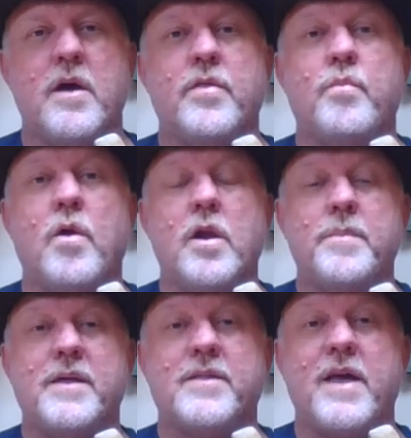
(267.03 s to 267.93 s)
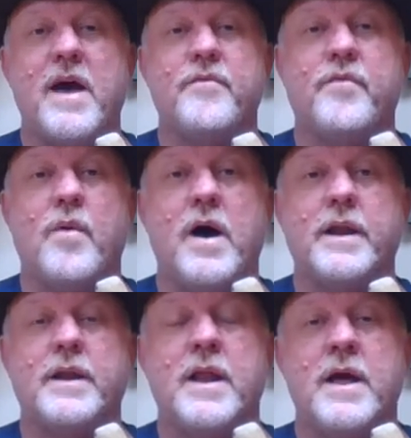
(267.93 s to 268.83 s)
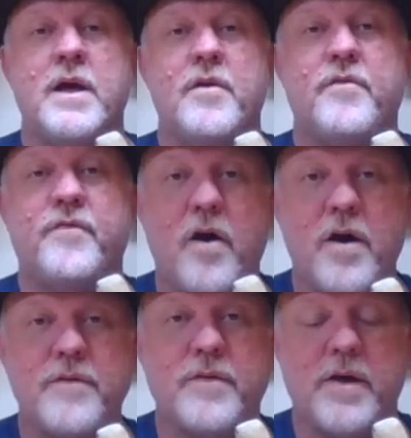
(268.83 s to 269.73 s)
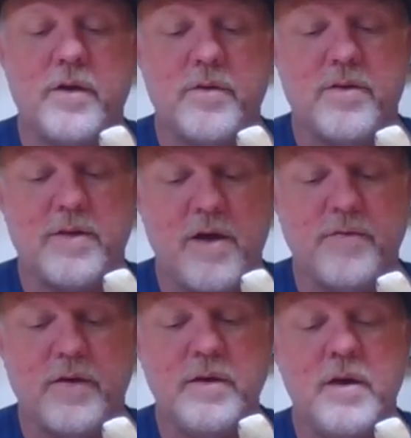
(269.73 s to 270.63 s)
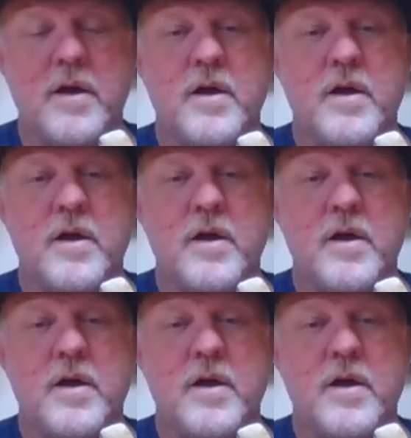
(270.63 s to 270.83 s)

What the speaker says: The Wallabies have won five of those seven,